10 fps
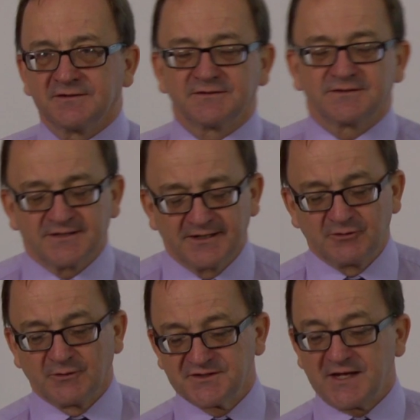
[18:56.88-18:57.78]

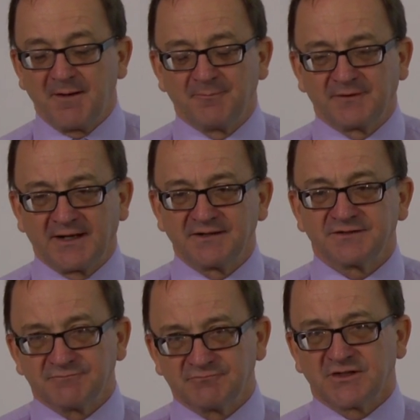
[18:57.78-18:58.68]
continuous
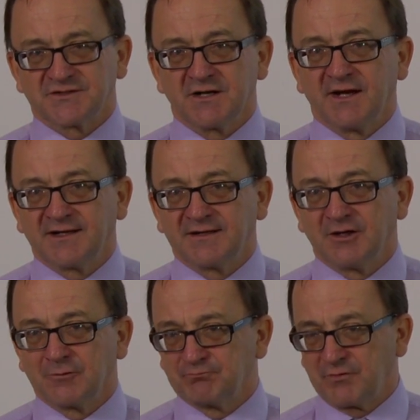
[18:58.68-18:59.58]
update, just like,
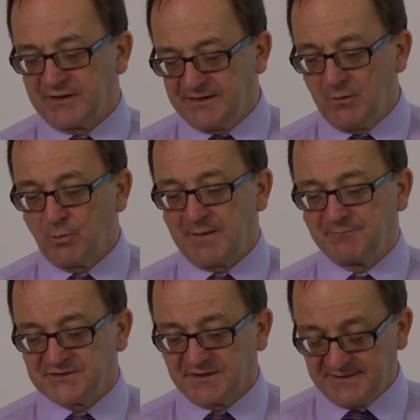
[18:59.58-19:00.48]
you know, the
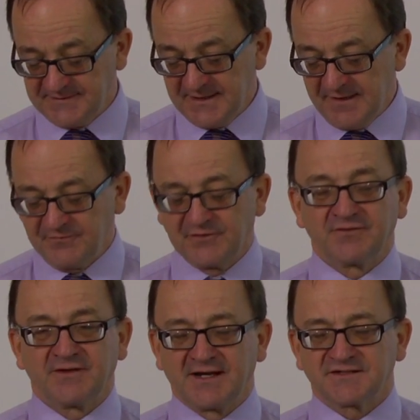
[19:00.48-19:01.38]
website
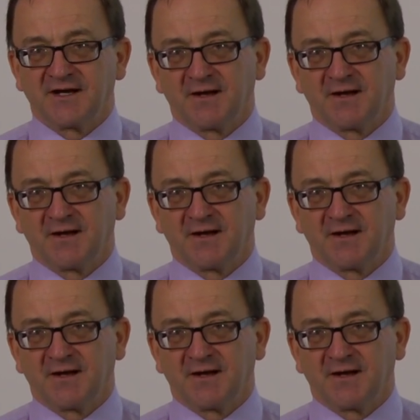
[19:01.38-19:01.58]
that the X